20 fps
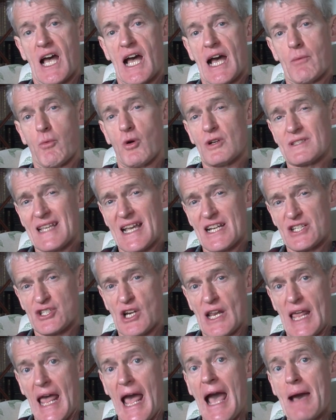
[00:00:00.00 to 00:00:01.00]
And what's
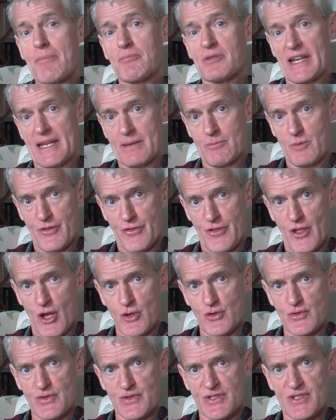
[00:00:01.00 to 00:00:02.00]
actually happening with
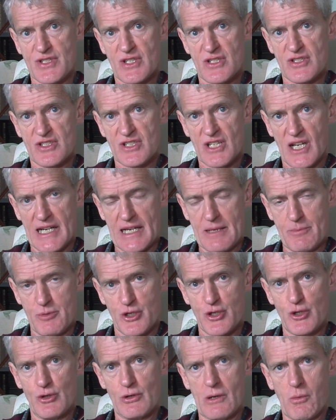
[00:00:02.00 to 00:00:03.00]
those slightly
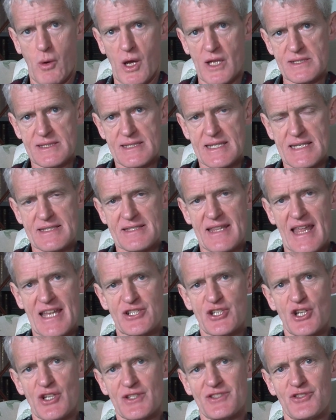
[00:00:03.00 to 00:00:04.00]
peculiar ones is they're
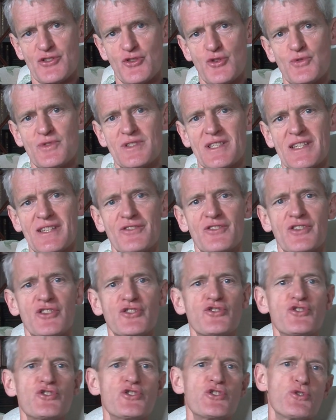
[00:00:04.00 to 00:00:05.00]
just using the
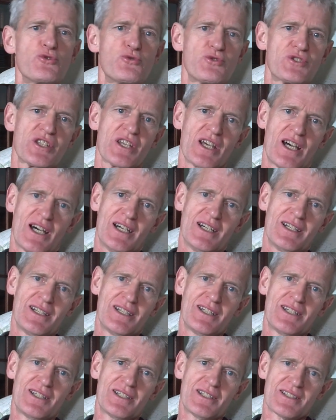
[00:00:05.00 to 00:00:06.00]
neuter
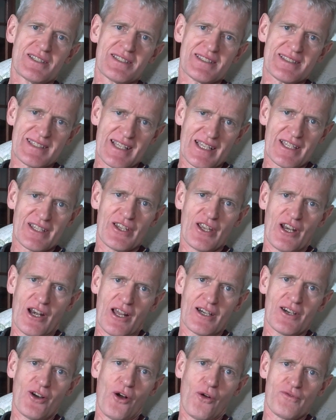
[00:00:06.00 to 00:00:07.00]

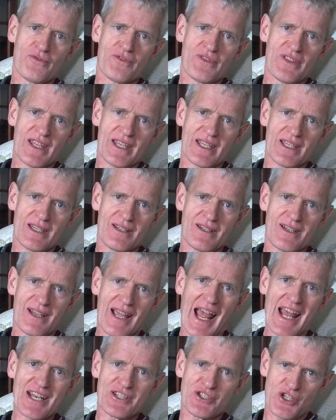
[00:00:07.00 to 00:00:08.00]
singular of the
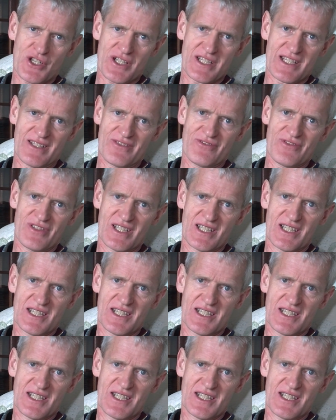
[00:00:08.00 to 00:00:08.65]
adjective.